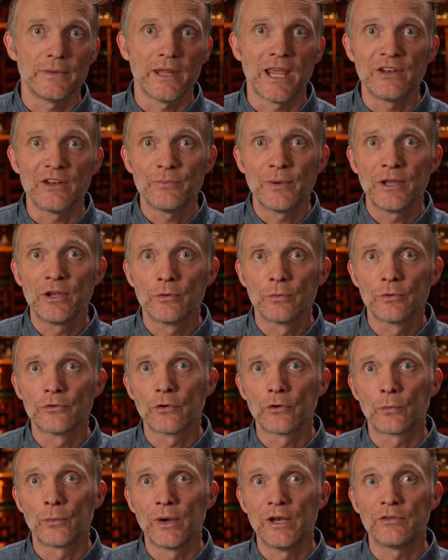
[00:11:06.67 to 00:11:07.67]
And if my good
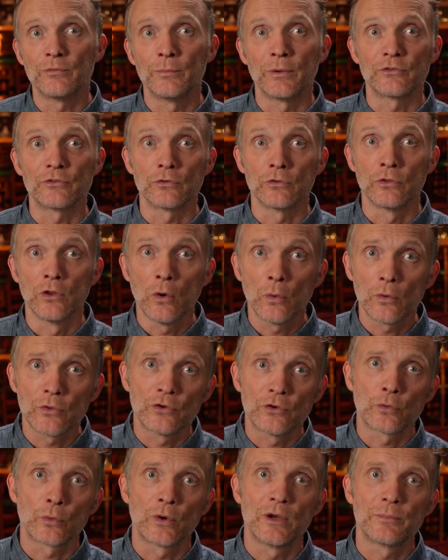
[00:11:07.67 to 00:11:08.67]
result rate is much lower
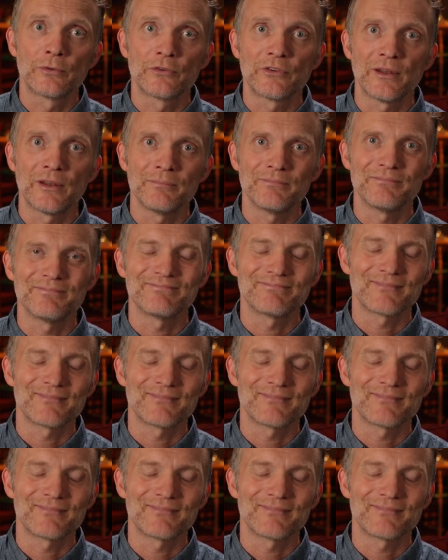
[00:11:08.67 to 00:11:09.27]
than 20%,